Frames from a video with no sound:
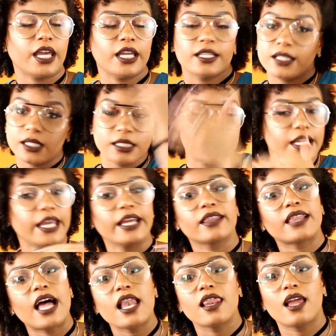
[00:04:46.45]
it didn't take
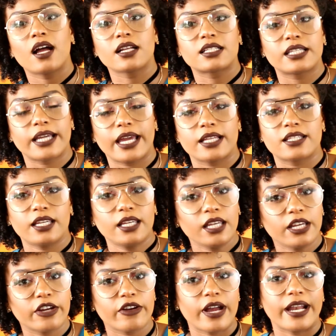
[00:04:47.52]
that long to get to
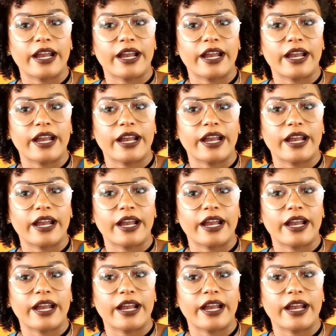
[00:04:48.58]
here,